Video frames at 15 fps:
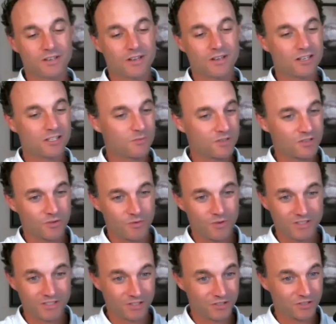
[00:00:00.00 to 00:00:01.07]
customers are the
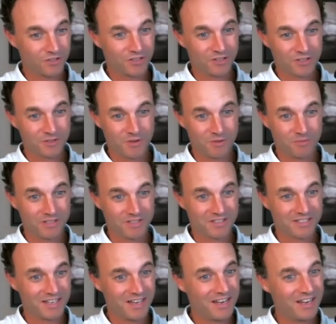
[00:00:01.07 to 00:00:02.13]
ones that are turning the small business
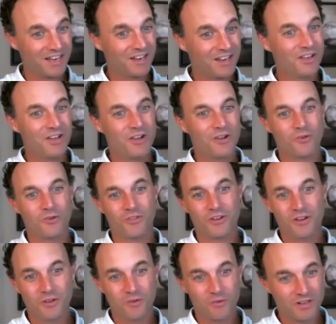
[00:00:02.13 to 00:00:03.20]
in, or
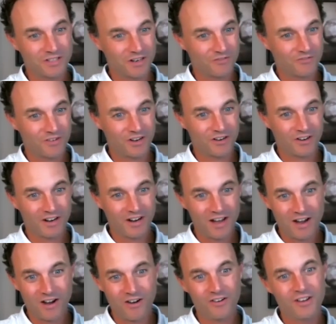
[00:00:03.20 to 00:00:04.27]
they're the ones that are figuring it
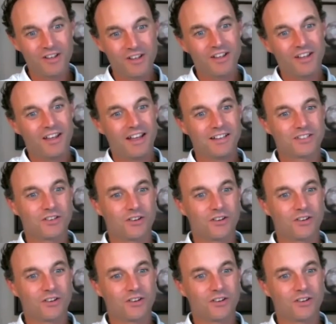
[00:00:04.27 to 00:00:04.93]
out. And so